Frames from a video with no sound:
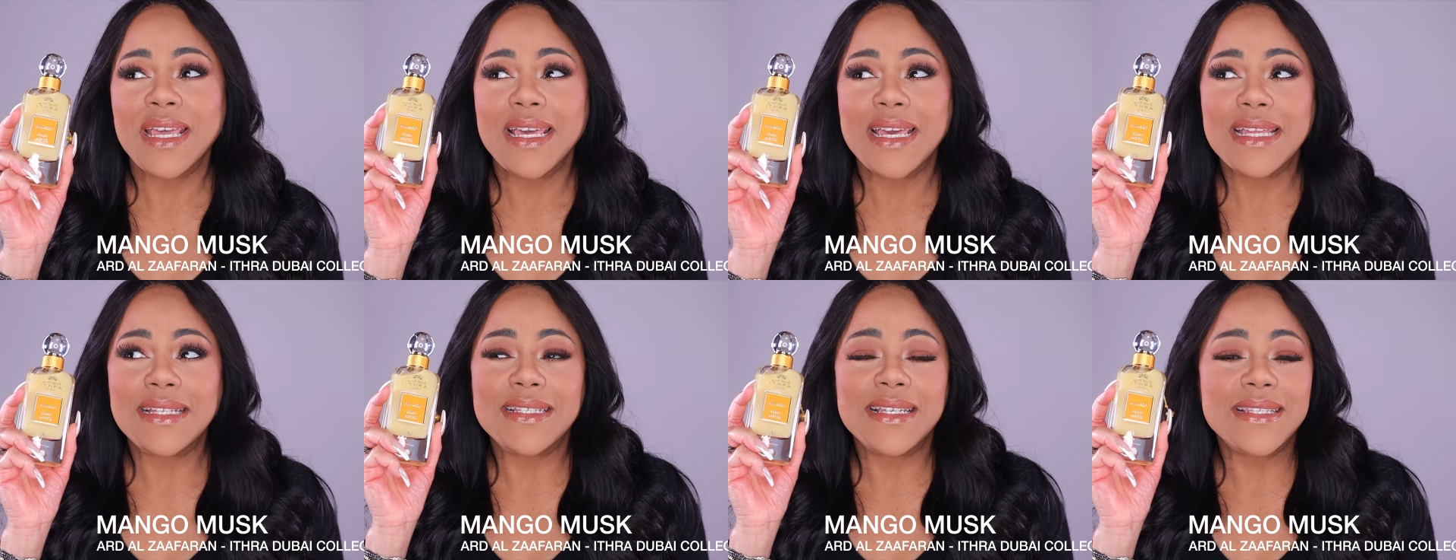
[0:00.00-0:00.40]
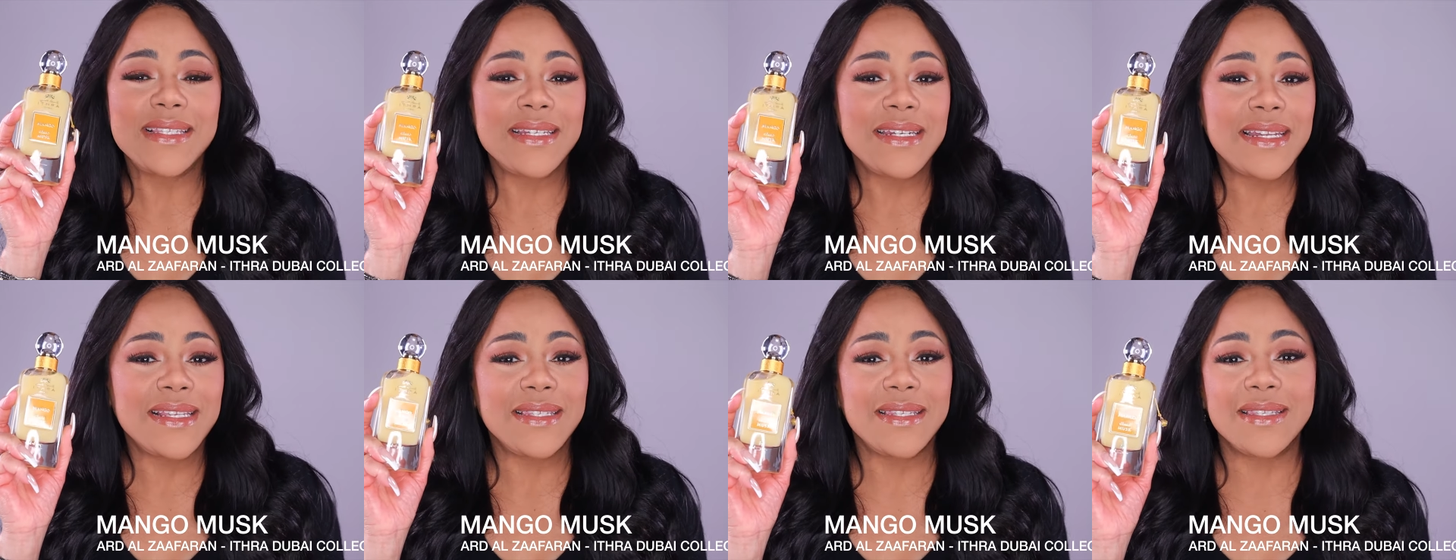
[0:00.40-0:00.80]
it
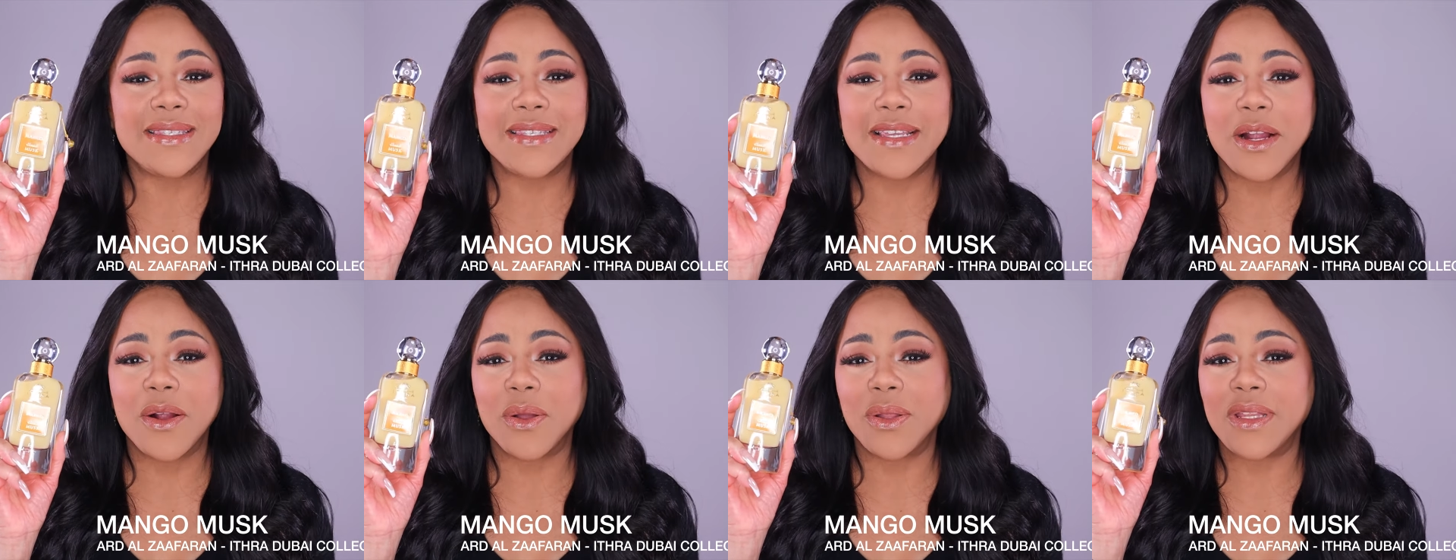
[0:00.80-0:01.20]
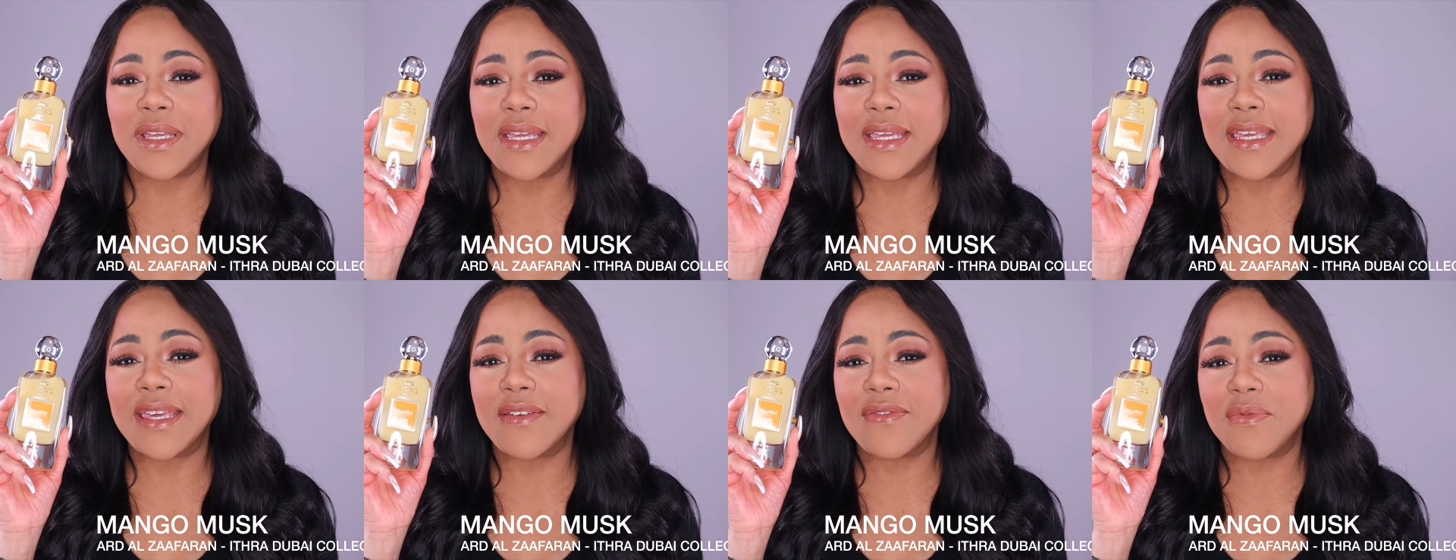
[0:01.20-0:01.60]
doesn't
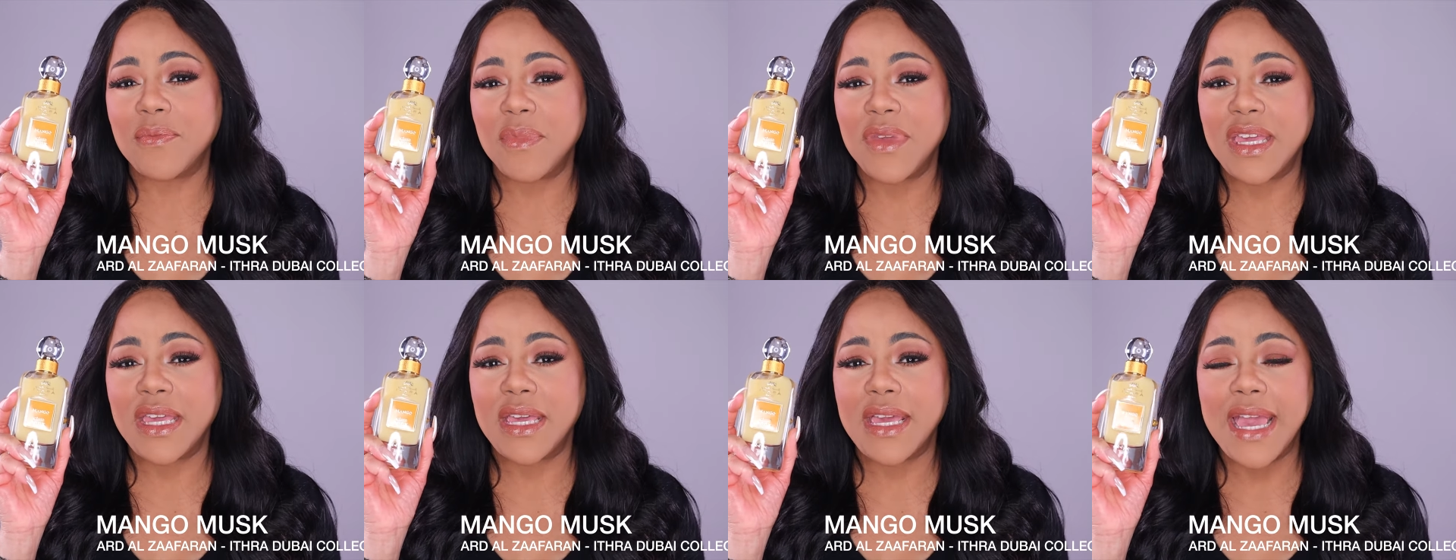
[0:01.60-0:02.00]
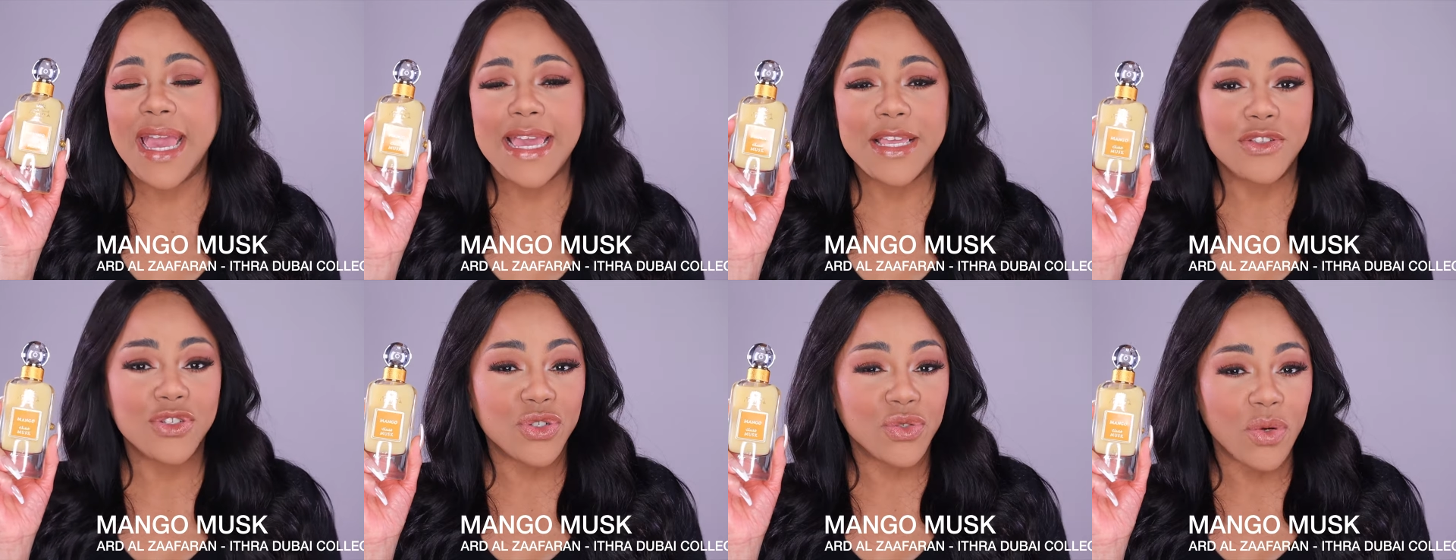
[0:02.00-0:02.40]
necessarily give me
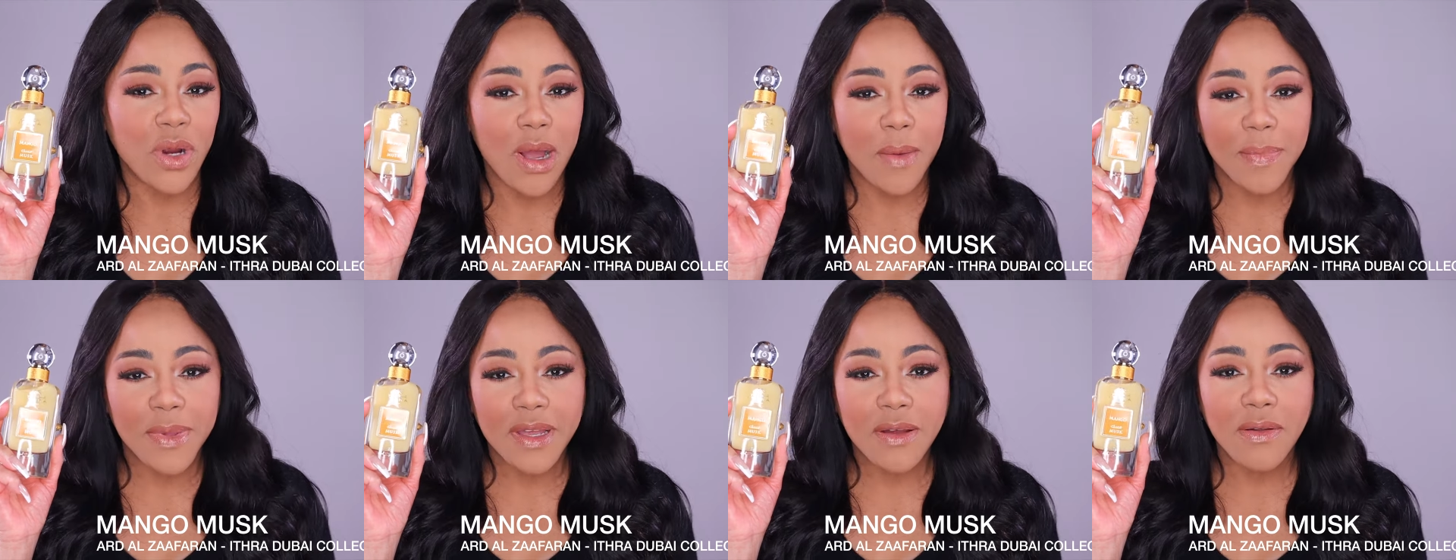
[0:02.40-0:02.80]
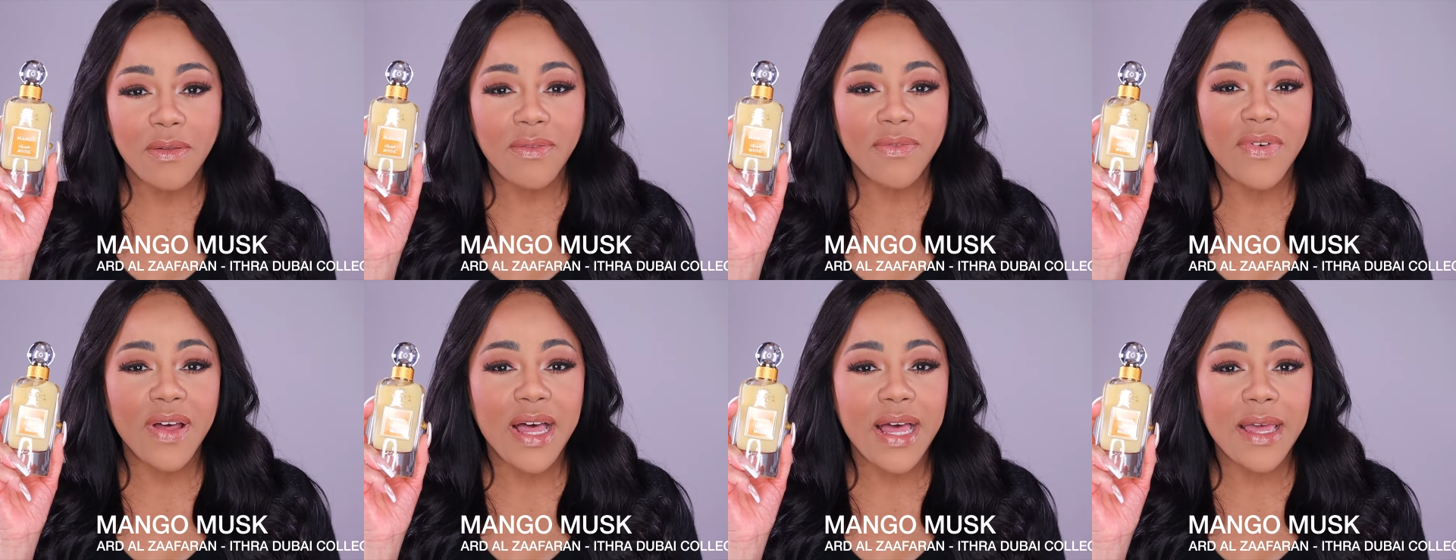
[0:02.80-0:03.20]
a
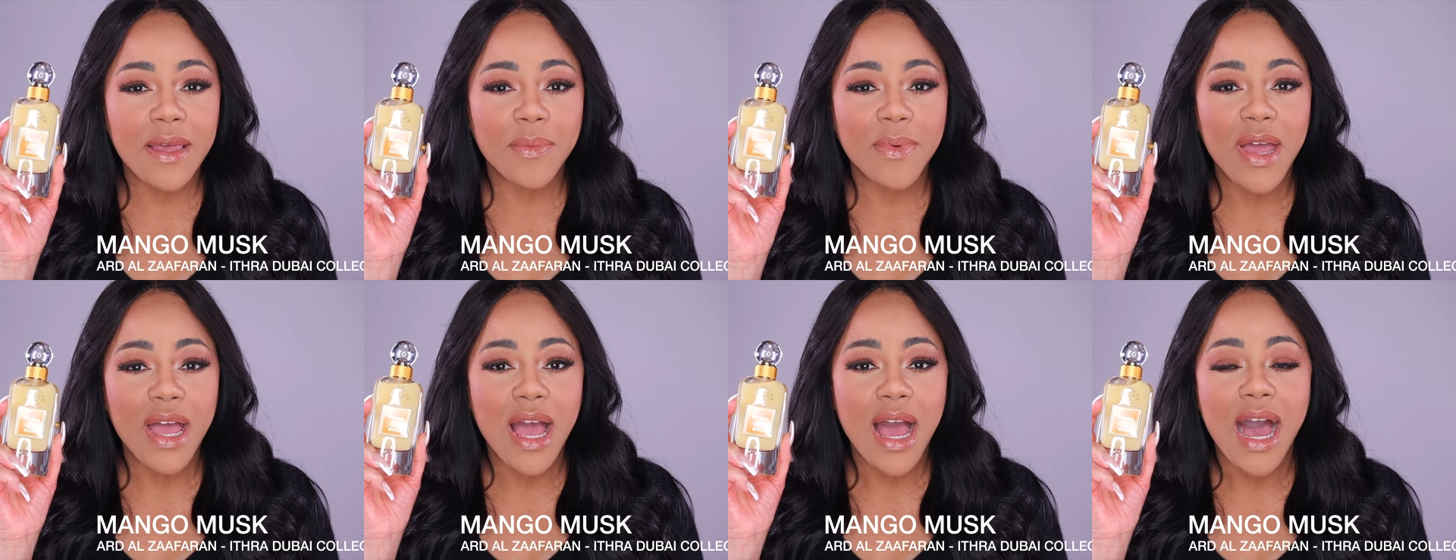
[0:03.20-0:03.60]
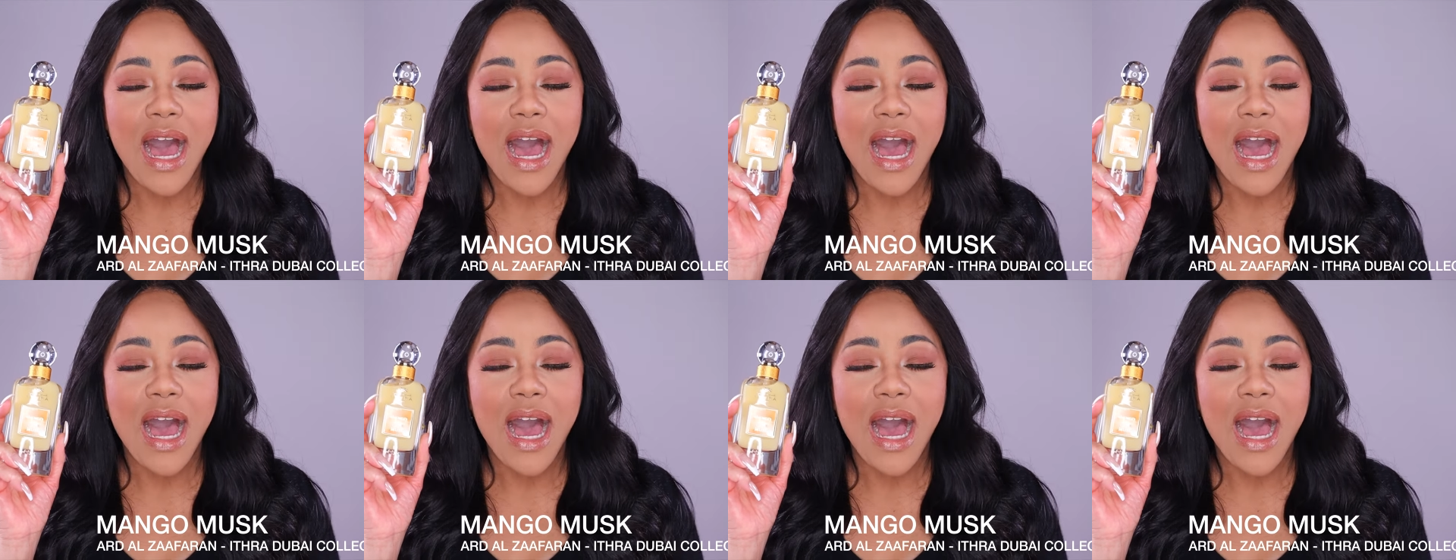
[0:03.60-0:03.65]
tropical vibe.